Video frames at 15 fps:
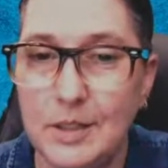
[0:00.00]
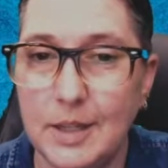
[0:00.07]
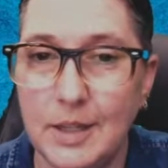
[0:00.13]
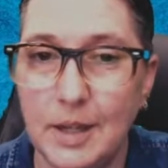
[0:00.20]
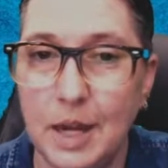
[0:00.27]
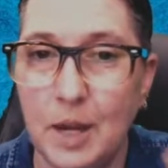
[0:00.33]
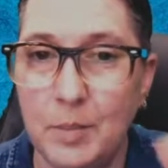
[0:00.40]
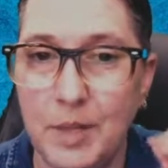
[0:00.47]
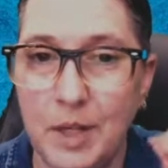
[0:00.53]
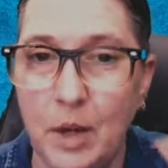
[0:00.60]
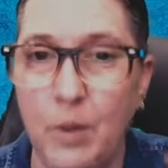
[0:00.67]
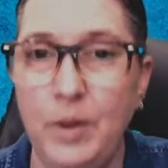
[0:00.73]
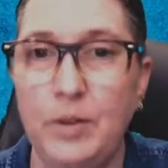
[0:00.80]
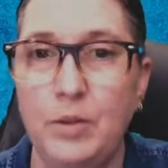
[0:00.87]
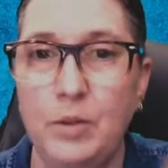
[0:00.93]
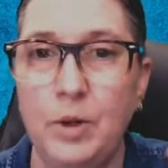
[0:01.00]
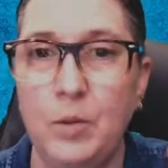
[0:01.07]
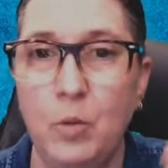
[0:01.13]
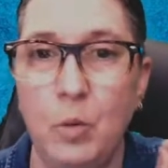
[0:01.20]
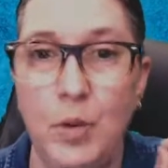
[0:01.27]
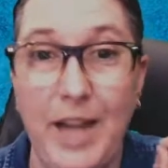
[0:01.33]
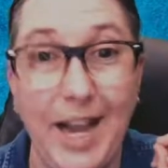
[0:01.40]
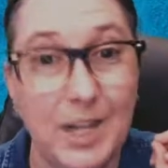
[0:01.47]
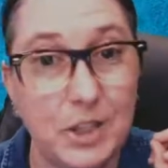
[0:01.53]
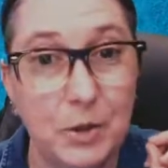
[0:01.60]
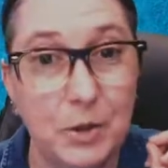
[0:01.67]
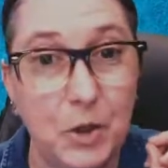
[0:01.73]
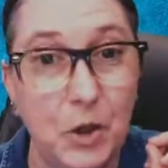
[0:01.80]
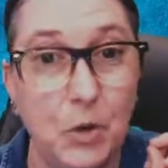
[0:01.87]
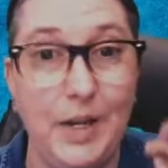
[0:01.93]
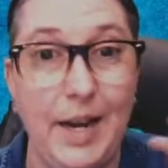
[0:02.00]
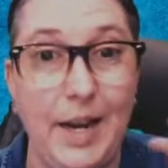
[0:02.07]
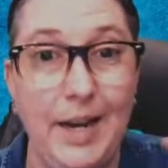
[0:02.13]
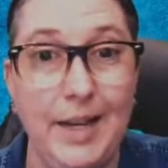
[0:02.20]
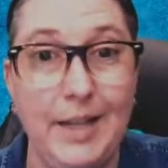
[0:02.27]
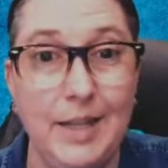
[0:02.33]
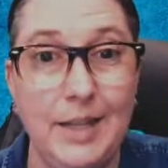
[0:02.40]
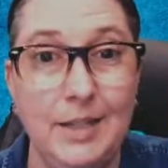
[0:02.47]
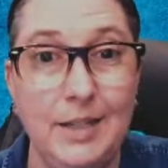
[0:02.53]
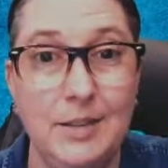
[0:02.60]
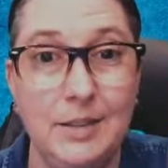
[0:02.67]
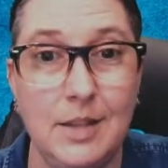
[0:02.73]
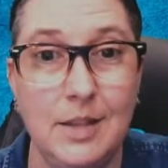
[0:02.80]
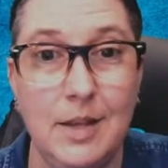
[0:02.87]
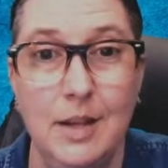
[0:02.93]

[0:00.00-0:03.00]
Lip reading: and I'll be going through and we'll be actually creating things.